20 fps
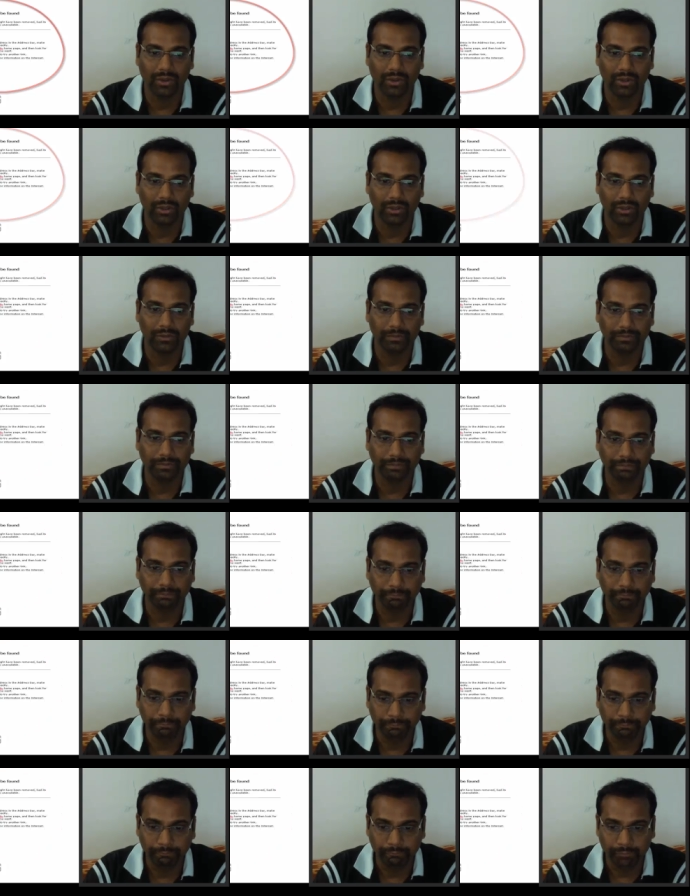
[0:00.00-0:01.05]

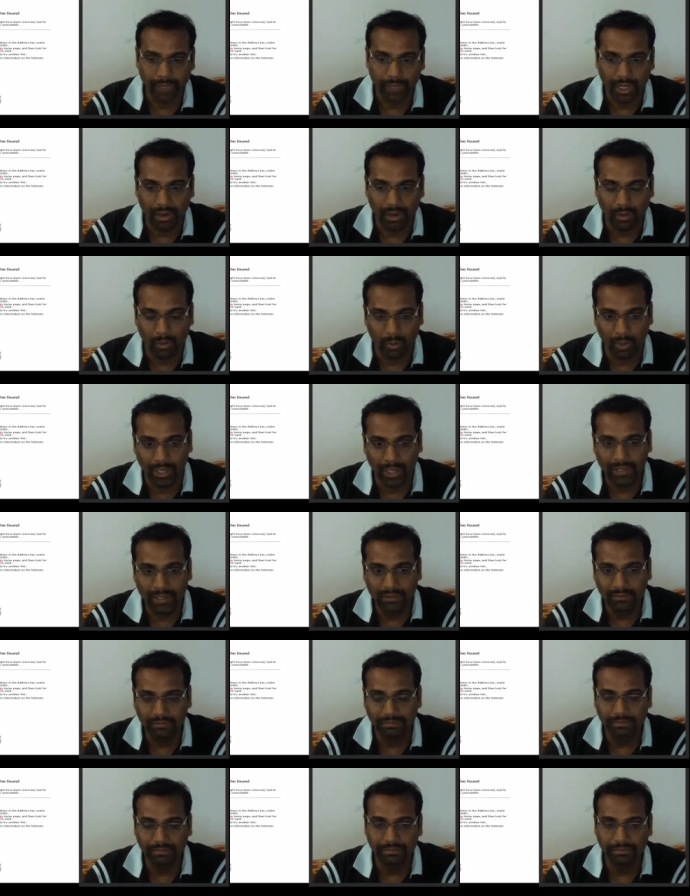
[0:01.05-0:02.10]
So
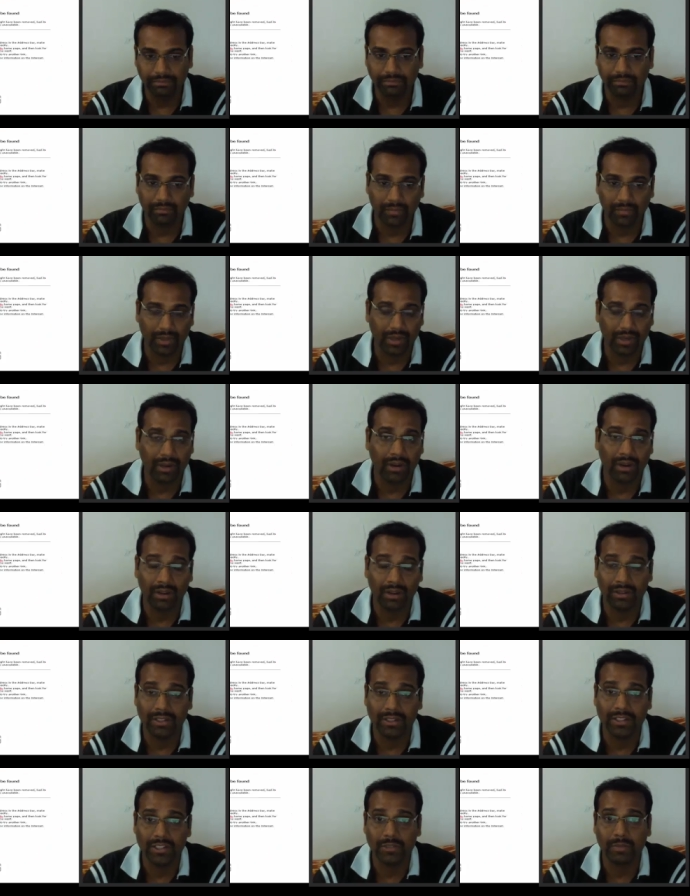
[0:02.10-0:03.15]
well,
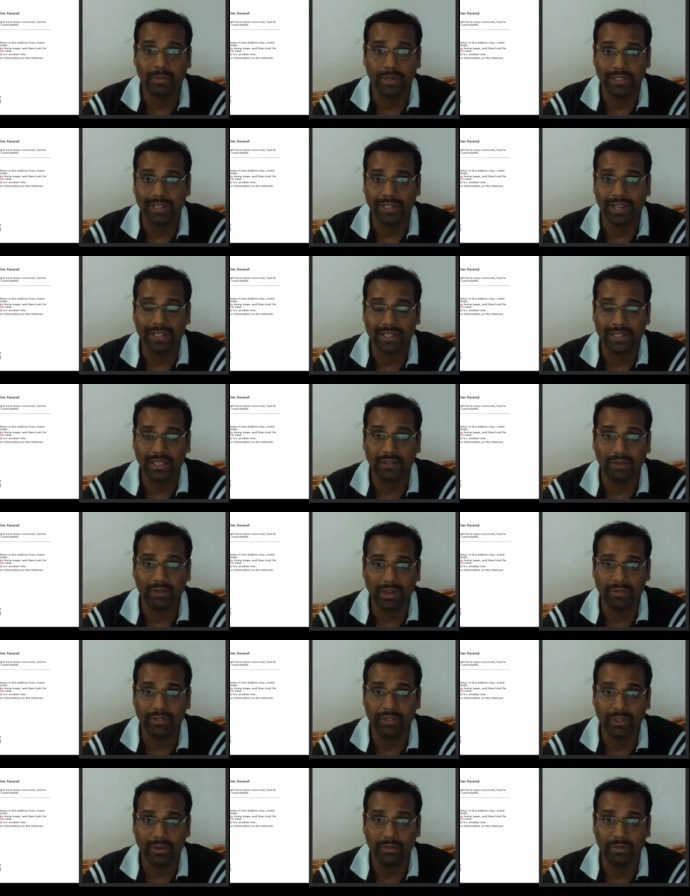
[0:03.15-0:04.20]
this is
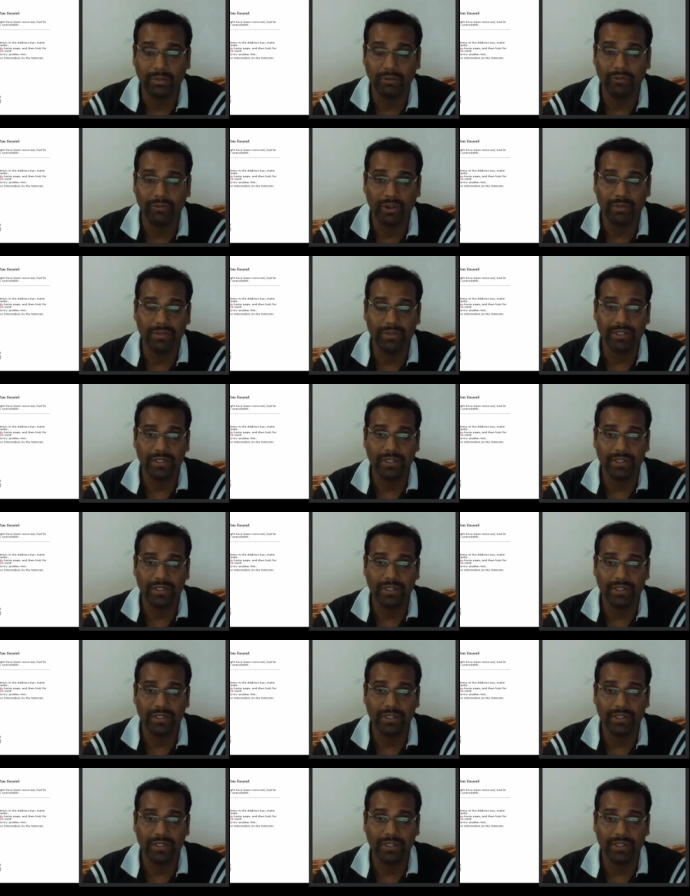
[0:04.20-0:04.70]
precisely why we do